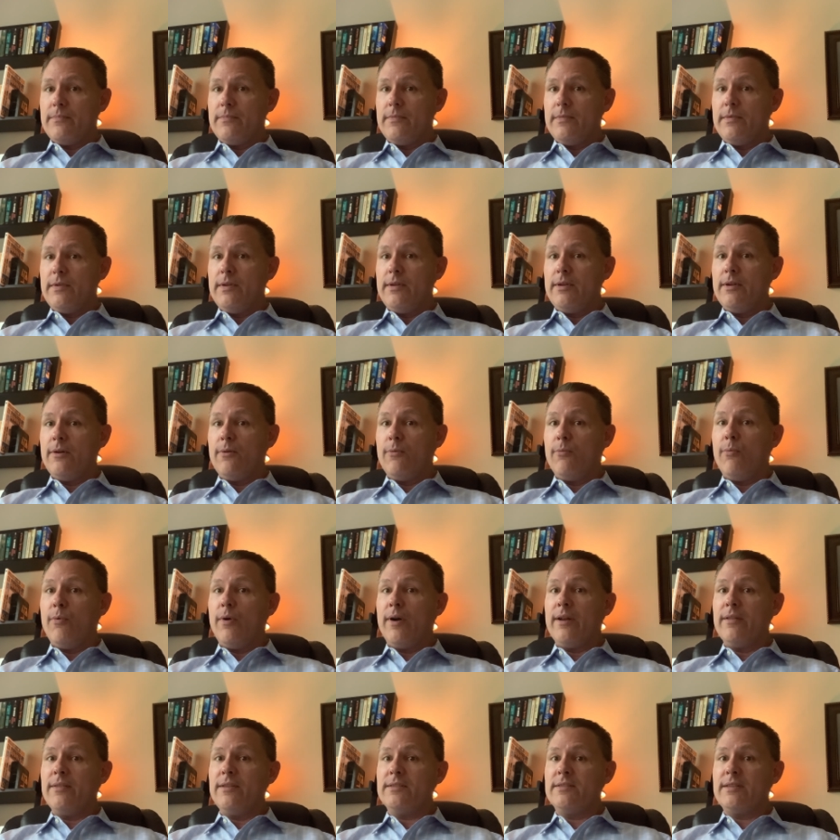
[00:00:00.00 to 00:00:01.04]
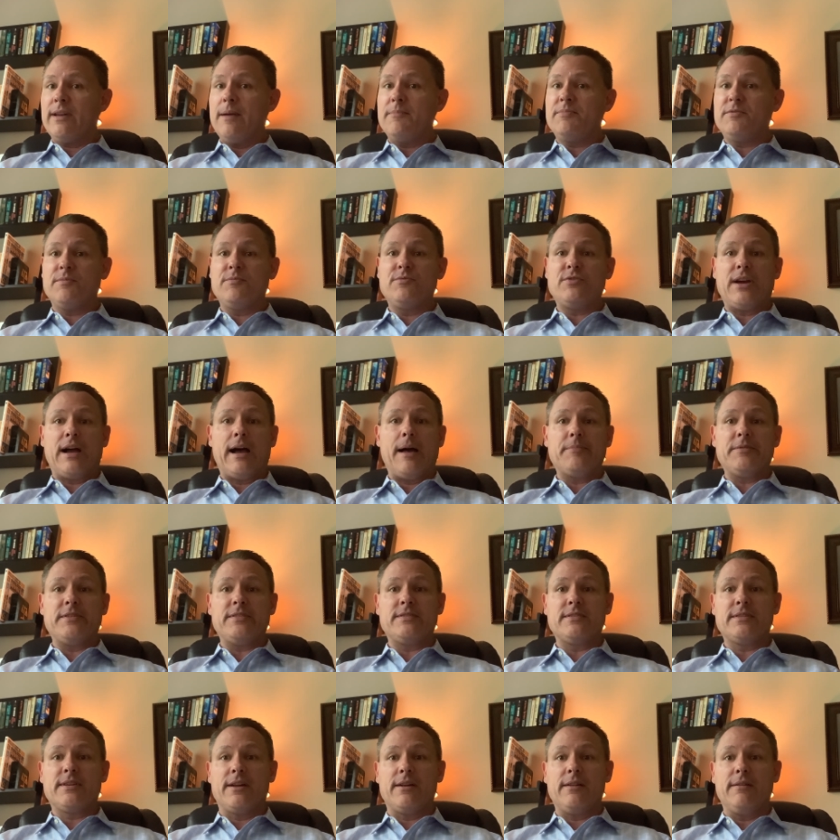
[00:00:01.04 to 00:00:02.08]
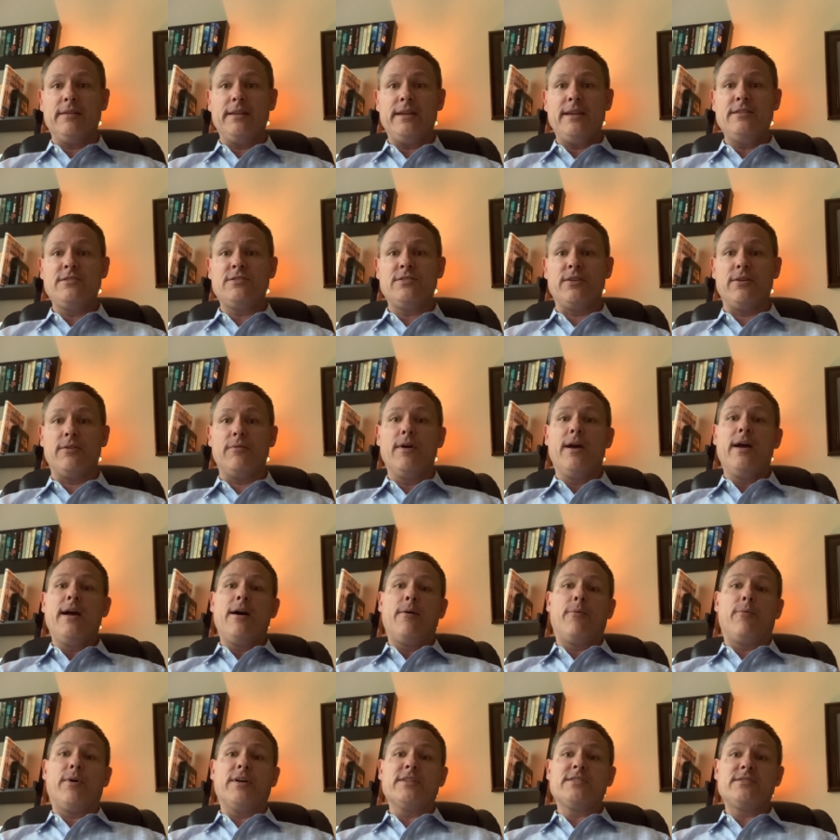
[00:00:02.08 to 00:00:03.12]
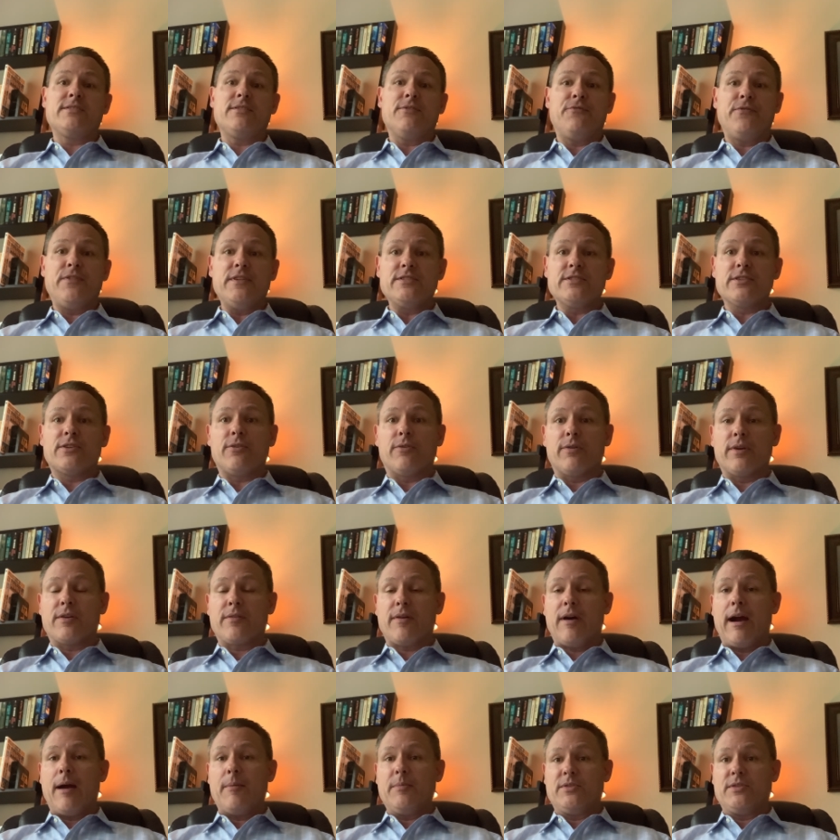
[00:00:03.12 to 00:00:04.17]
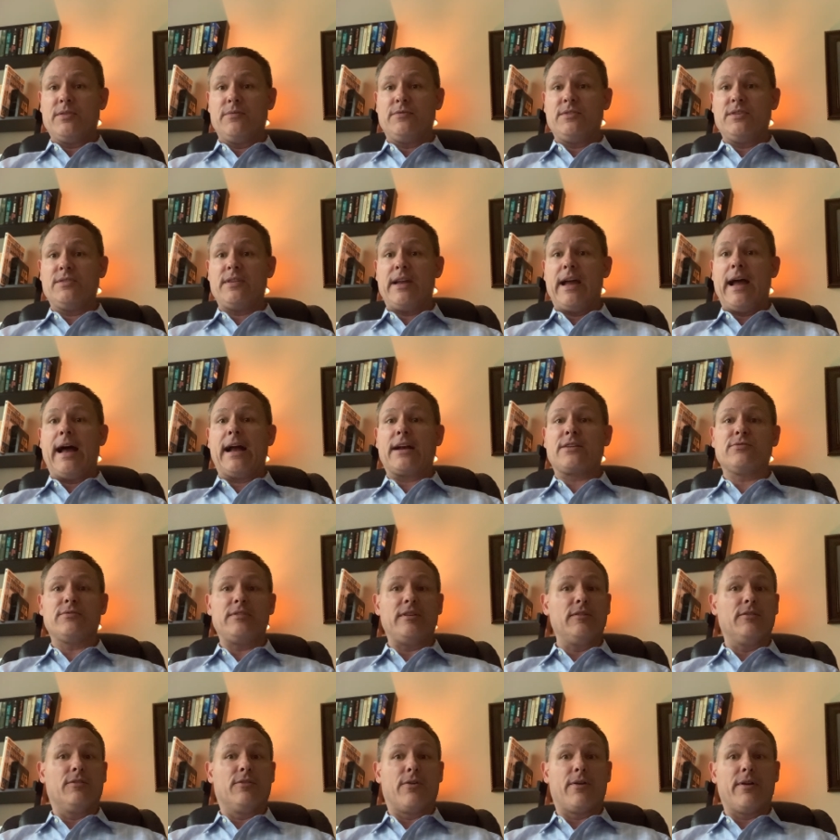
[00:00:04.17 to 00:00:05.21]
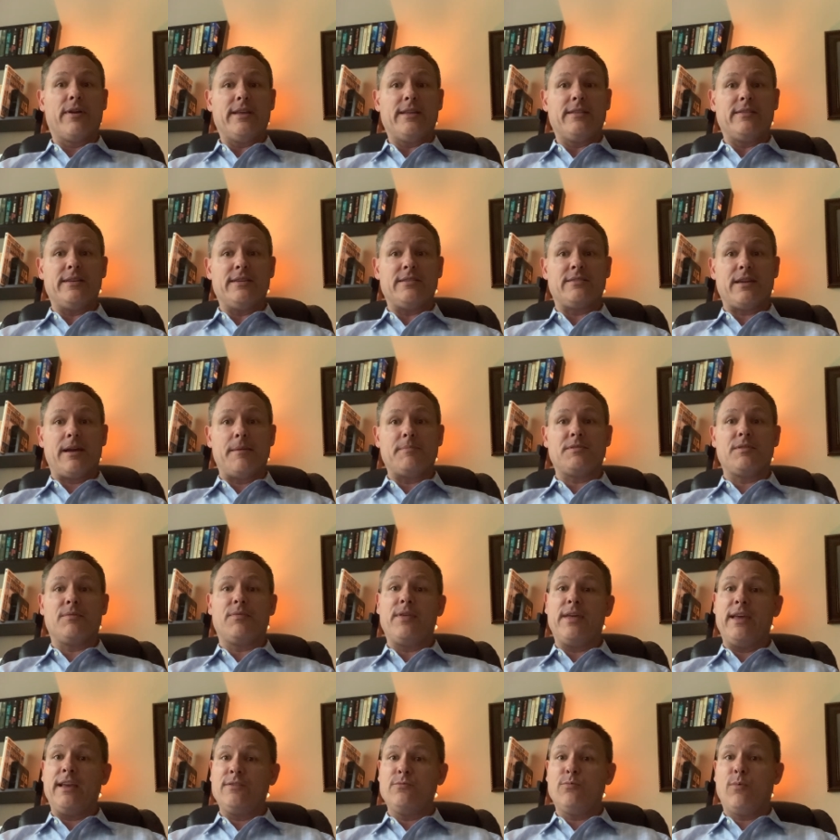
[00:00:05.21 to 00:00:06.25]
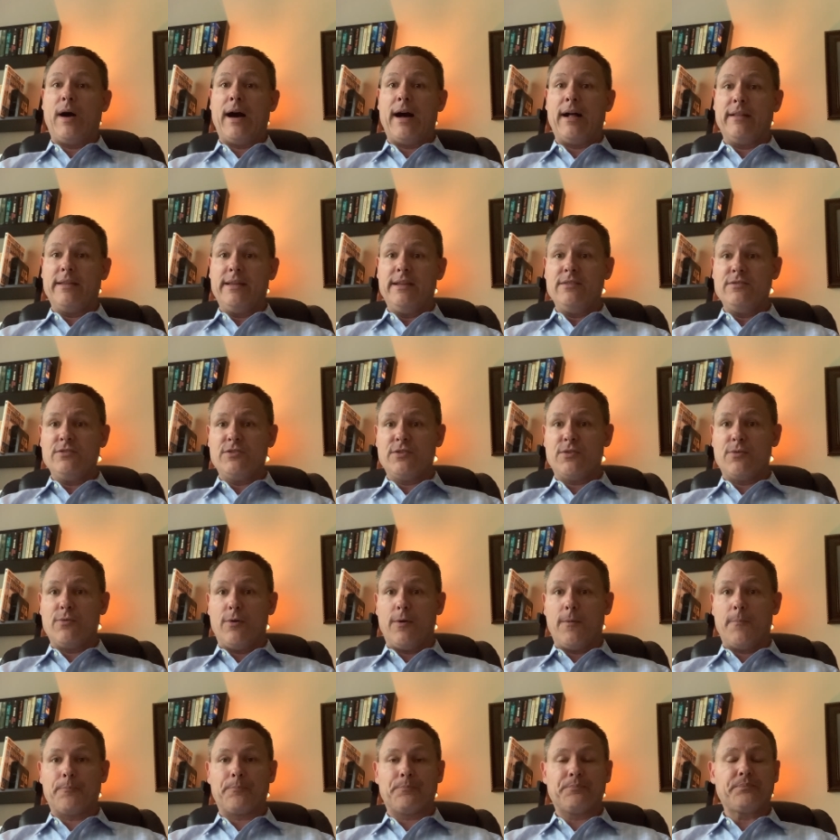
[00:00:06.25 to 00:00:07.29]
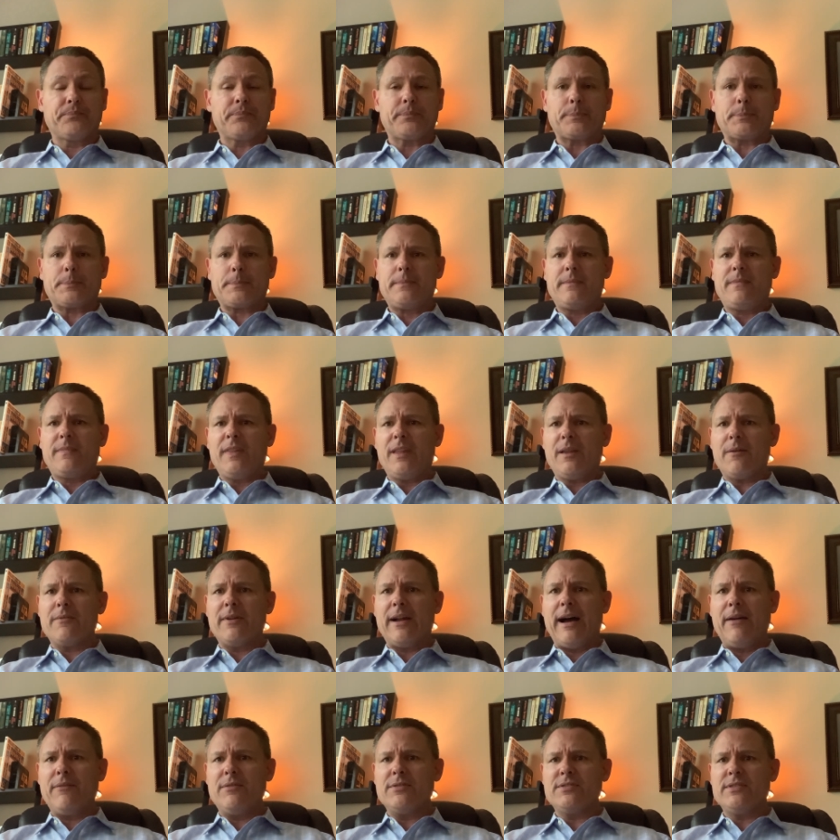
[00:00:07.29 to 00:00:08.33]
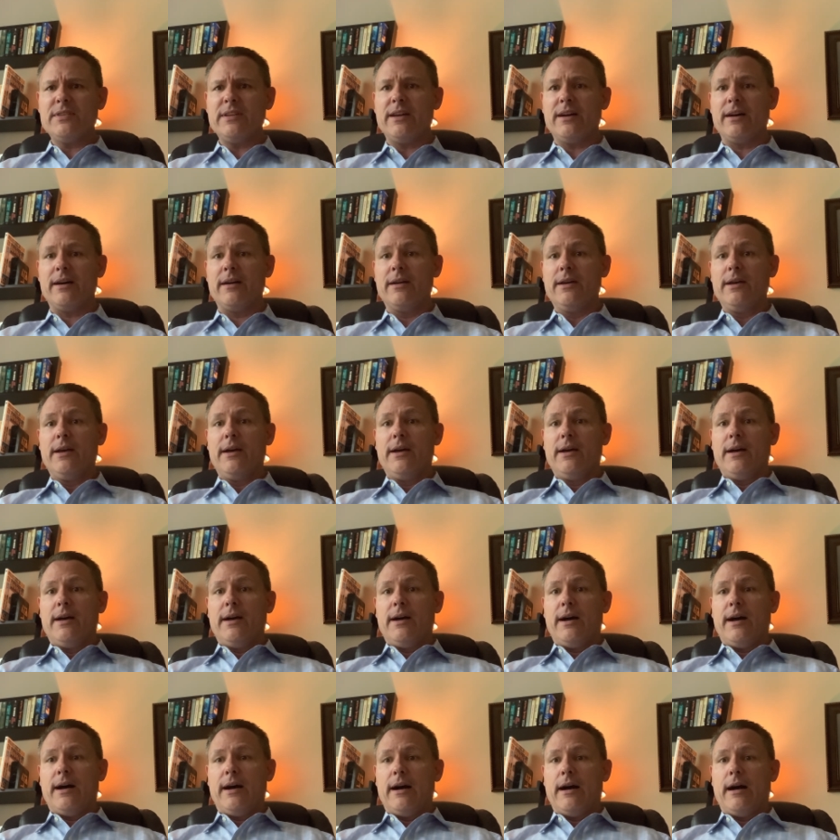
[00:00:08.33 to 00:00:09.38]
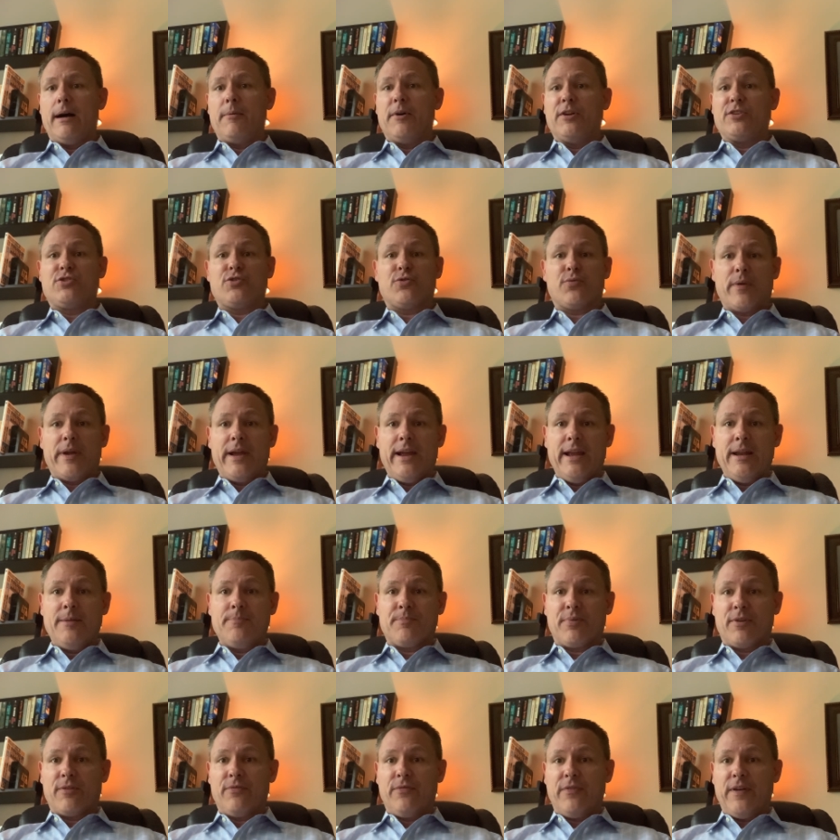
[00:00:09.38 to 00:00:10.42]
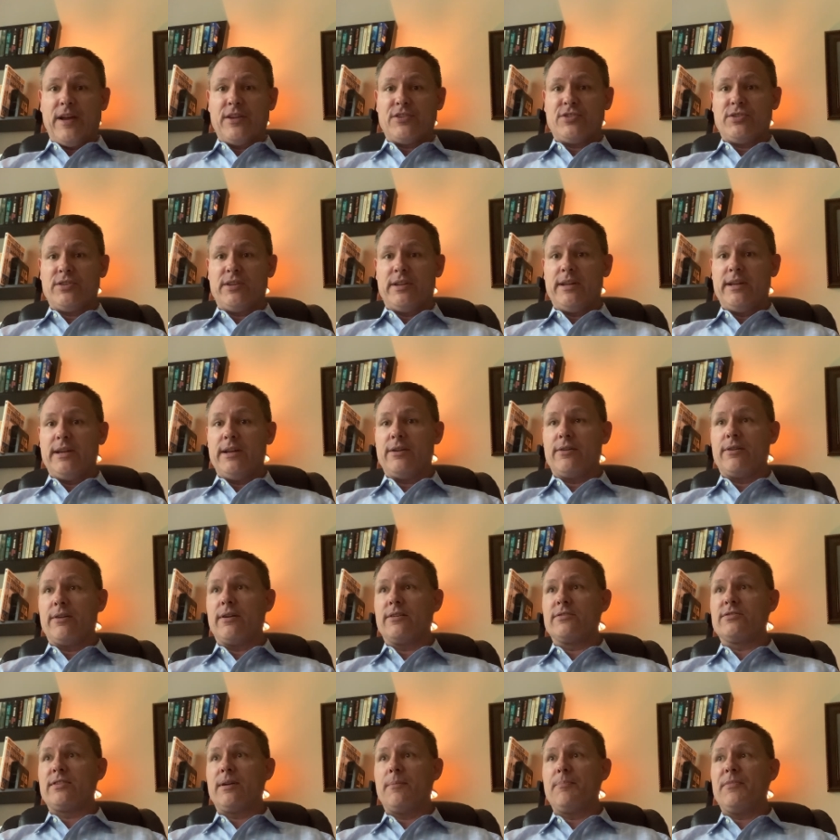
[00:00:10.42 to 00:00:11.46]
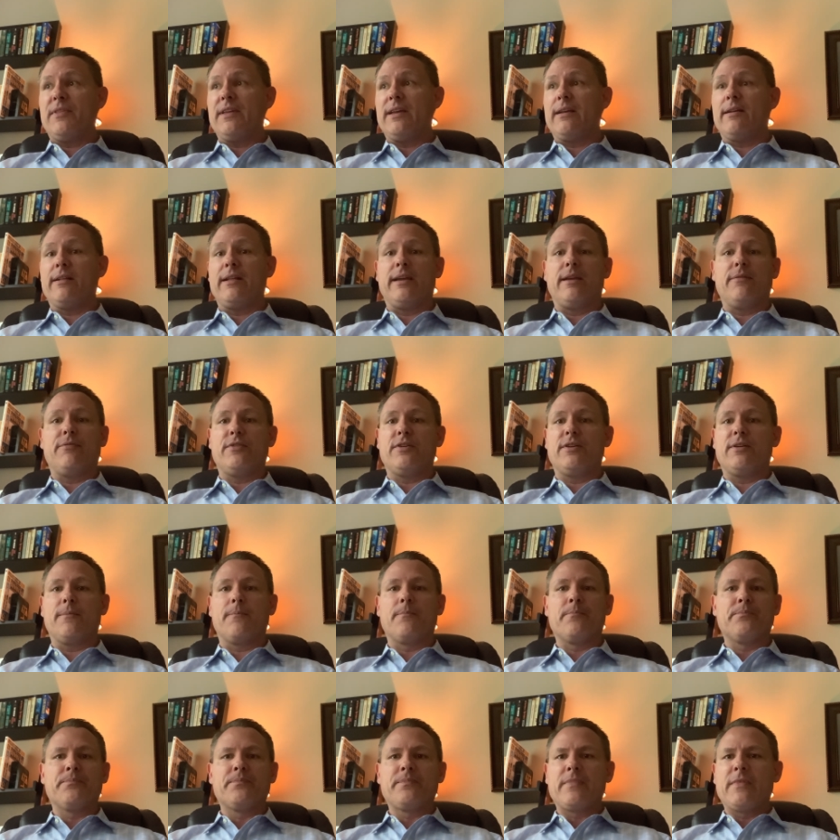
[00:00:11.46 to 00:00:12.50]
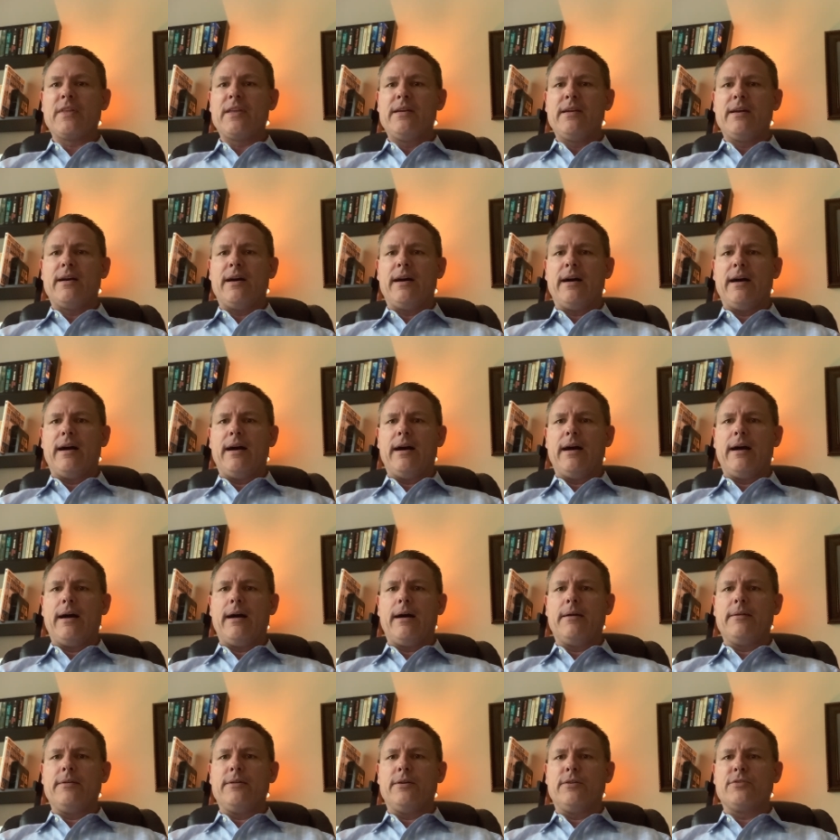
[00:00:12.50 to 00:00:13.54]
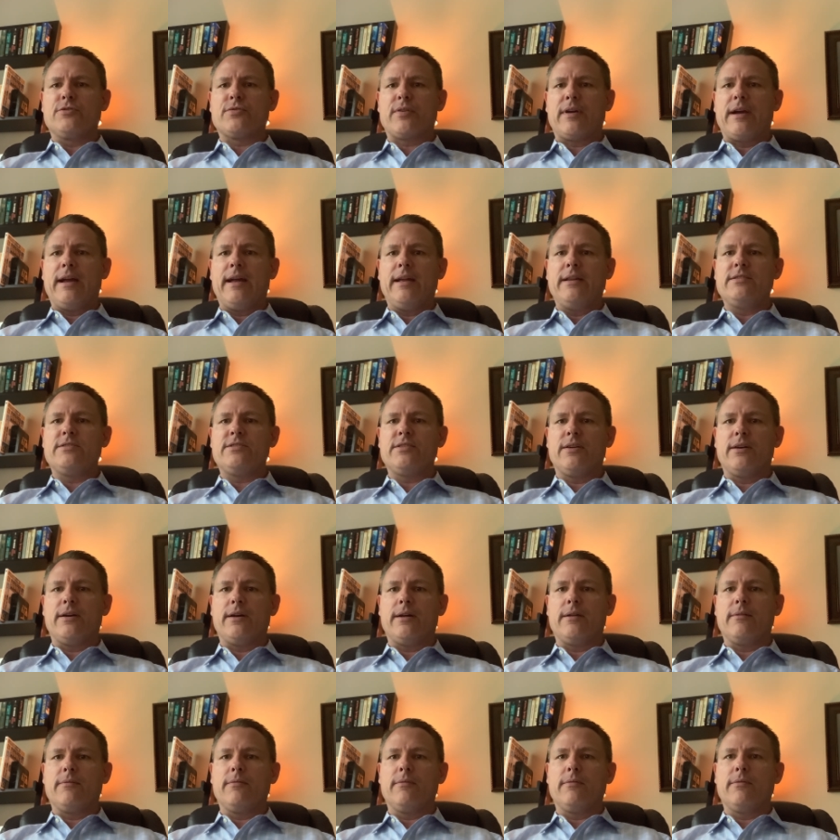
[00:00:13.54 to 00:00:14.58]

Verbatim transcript: you know, what are the types of jobs this is going to lead to? What's the physical requirements of just actually learning these types of things while in school? I mean, obviously, a, um, a trade profession or something like if you're, uh, you know, trying to